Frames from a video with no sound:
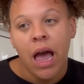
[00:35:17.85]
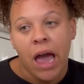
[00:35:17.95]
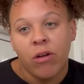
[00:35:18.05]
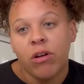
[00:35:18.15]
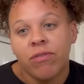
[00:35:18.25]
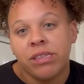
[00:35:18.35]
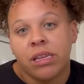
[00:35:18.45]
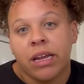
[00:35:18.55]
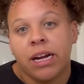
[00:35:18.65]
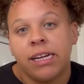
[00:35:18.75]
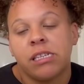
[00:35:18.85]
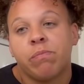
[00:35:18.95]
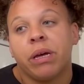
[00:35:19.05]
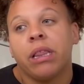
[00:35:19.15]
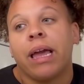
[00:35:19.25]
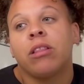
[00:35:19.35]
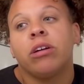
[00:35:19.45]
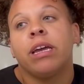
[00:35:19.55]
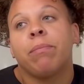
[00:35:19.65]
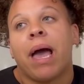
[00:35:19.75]
I don't know if it's hilarious, but like
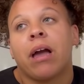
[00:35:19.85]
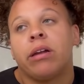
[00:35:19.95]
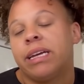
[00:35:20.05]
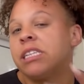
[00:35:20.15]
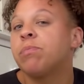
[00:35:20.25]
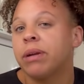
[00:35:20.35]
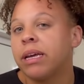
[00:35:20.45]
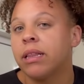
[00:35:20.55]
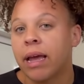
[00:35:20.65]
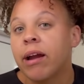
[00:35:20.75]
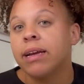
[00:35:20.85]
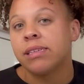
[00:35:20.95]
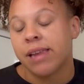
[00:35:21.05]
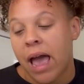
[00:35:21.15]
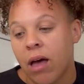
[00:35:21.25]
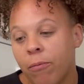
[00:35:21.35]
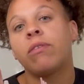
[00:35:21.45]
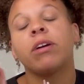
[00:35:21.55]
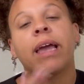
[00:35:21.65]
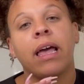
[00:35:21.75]
looking back on it, it's pretty hilarious now.
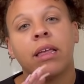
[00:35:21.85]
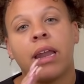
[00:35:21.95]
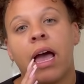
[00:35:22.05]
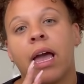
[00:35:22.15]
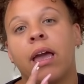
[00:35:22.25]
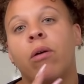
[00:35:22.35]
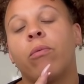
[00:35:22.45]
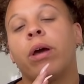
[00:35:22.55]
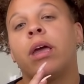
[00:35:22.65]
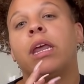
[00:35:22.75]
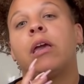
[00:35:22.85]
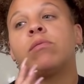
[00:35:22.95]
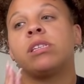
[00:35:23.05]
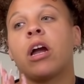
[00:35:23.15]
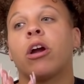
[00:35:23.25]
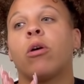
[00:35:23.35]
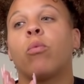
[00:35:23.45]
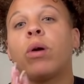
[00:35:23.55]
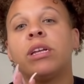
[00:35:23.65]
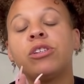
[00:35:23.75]
Trevor Kale and I, when he was younger,
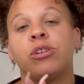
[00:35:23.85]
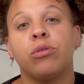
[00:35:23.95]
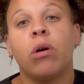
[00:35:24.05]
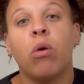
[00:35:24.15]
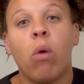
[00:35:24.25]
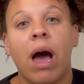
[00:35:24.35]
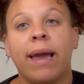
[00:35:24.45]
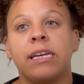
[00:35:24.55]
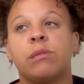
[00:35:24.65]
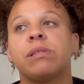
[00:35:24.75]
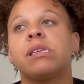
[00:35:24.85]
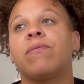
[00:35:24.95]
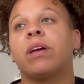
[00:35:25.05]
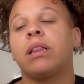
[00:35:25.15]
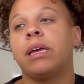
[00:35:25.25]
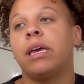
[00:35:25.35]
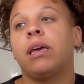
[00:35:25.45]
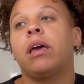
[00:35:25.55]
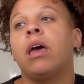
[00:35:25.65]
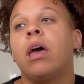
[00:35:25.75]
went to Hawaii
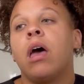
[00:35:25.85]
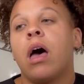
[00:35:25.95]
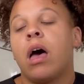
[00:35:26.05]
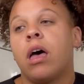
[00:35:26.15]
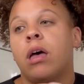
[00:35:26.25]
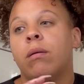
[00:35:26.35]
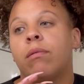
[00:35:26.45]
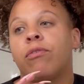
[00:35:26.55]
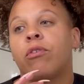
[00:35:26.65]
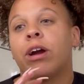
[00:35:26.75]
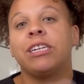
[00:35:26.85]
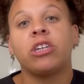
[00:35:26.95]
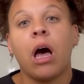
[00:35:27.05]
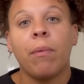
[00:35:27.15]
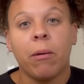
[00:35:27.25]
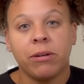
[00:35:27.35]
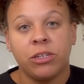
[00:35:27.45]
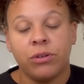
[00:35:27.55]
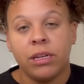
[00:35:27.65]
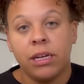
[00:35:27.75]
specifically um, for a job
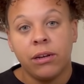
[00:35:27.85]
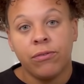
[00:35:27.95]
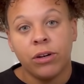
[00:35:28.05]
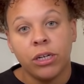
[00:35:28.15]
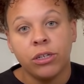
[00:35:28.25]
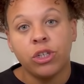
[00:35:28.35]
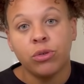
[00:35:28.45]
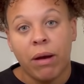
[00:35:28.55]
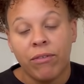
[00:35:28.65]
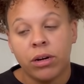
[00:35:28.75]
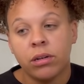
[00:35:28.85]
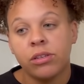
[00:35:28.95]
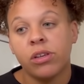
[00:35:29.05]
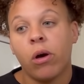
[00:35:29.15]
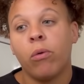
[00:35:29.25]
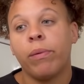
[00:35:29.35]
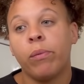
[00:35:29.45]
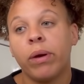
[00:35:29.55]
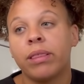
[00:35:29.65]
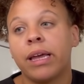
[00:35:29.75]
opportunity for Trevor. So we
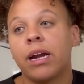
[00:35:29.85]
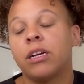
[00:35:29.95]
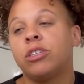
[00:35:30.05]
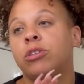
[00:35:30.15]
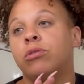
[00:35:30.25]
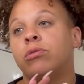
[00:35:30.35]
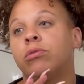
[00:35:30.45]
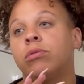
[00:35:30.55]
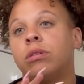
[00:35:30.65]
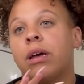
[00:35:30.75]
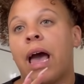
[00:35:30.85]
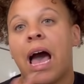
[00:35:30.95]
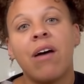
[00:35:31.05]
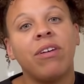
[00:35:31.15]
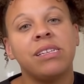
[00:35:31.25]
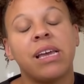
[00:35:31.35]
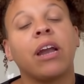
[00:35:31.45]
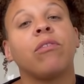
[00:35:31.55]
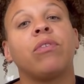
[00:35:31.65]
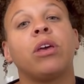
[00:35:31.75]
went there to have his
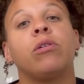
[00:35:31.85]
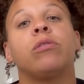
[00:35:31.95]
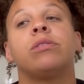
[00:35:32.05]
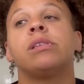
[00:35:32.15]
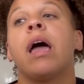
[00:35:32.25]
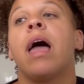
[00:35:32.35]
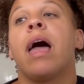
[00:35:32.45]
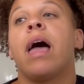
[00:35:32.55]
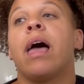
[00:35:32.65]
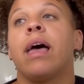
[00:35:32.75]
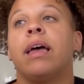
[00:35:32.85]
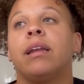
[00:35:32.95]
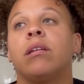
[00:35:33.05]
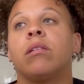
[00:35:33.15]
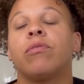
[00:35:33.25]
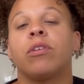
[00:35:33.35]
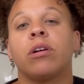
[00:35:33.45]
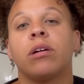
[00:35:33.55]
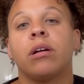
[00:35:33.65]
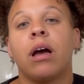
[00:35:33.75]
interviews and
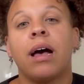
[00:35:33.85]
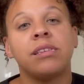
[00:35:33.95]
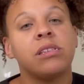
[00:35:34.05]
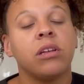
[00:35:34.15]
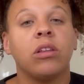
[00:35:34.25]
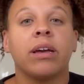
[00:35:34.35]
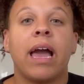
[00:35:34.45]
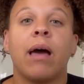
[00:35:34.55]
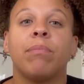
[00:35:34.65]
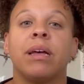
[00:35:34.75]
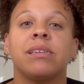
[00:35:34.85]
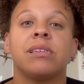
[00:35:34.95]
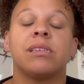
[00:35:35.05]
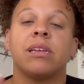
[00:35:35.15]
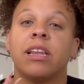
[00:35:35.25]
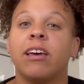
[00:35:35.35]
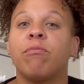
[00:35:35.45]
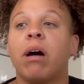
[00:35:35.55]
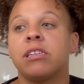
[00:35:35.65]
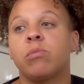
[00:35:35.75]
for us to look at places to live,
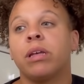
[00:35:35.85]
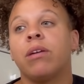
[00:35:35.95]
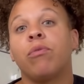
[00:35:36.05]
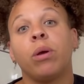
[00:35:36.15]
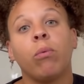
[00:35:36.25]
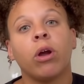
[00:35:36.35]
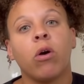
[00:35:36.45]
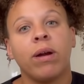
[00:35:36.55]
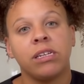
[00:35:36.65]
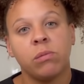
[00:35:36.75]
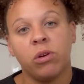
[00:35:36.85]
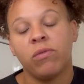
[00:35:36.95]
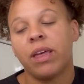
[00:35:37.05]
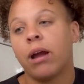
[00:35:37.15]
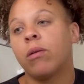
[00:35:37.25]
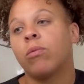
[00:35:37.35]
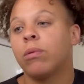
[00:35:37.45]
possibly if we were going to move there.